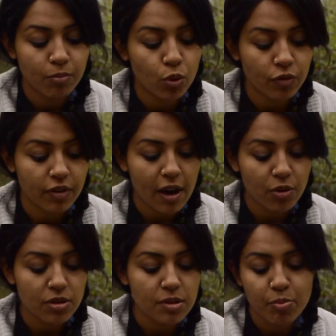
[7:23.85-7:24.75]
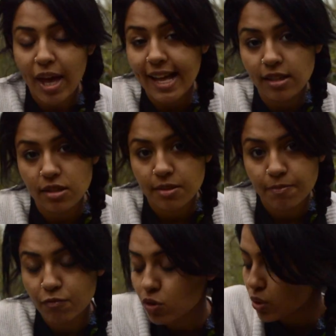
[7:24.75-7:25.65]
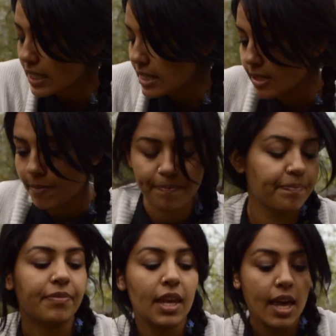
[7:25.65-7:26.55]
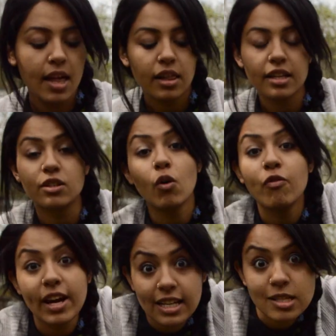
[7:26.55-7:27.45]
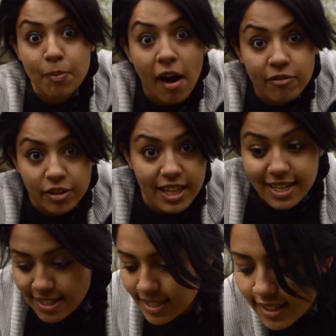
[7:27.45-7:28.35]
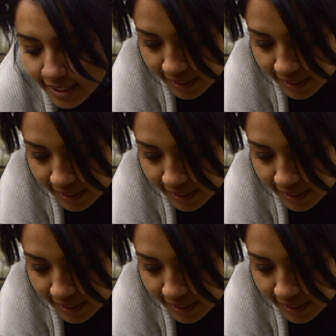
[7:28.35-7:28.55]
more flowers, plants, trees. Let's go find a spot for this.